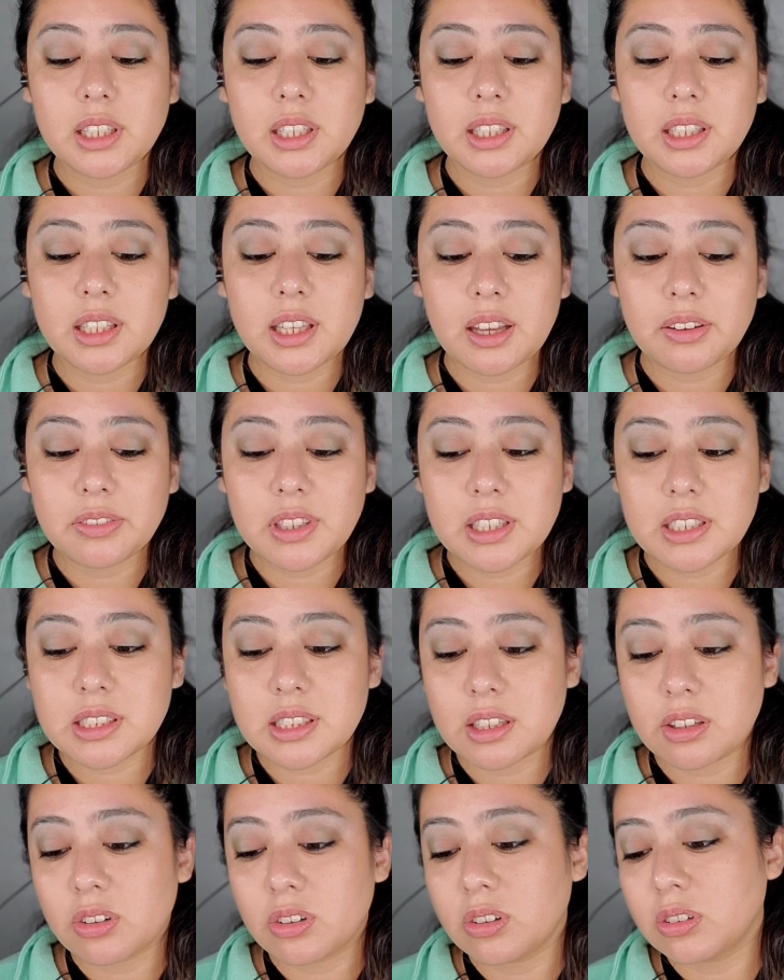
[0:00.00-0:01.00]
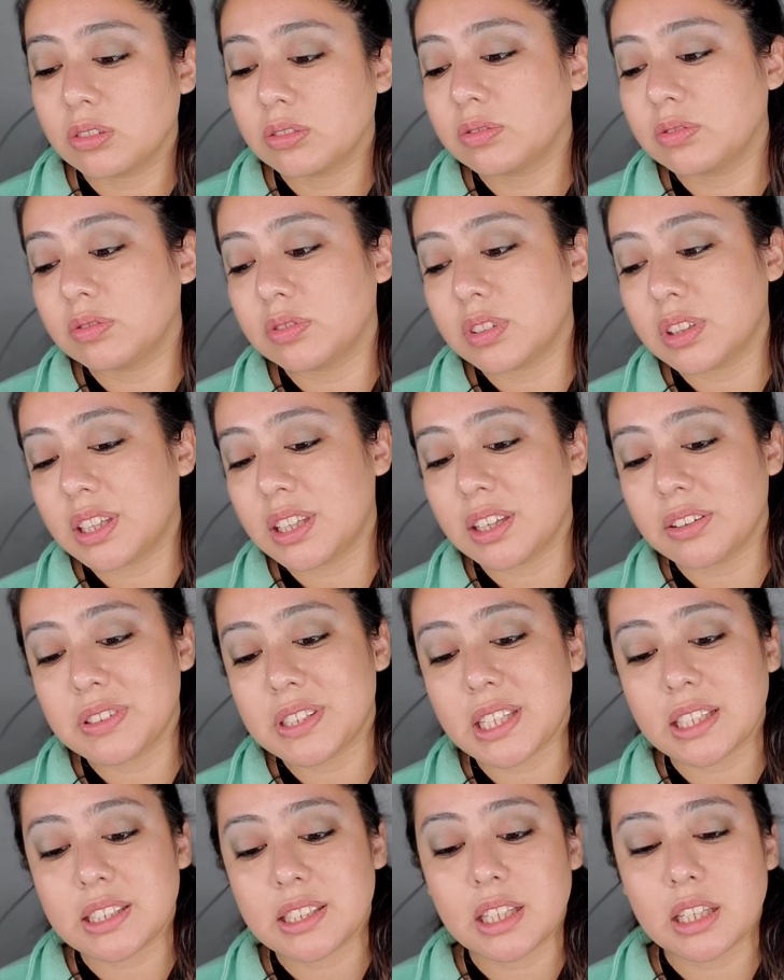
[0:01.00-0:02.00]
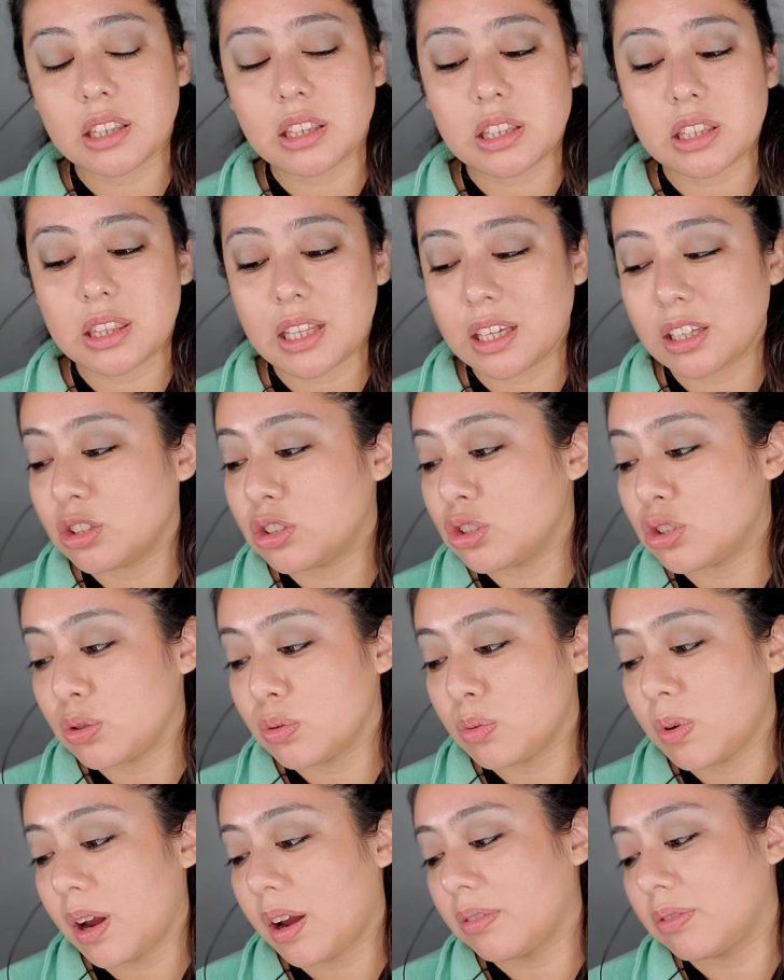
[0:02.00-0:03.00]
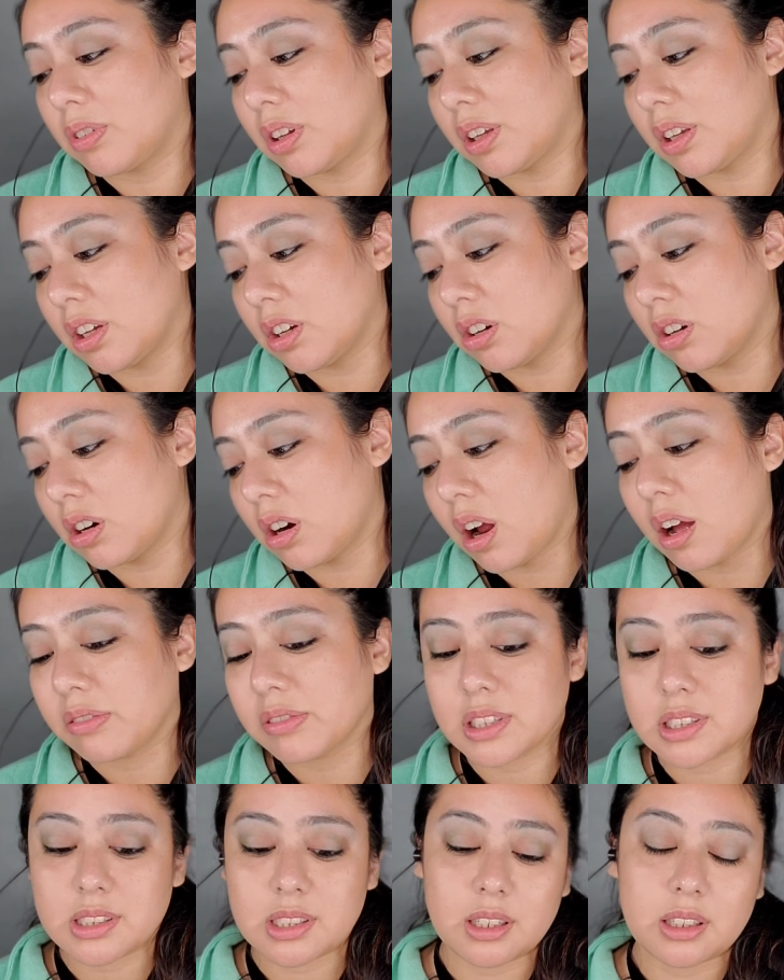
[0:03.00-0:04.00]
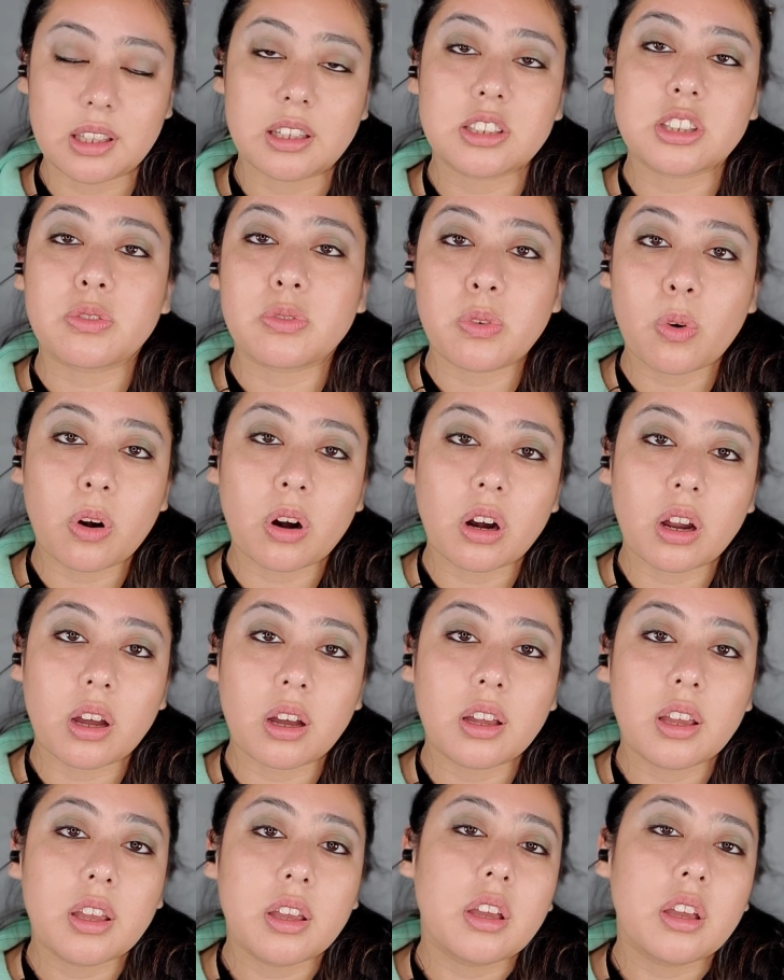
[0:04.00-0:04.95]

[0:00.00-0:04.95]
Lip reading: And I have these little gift sets that they do every year, obviously, like Sephora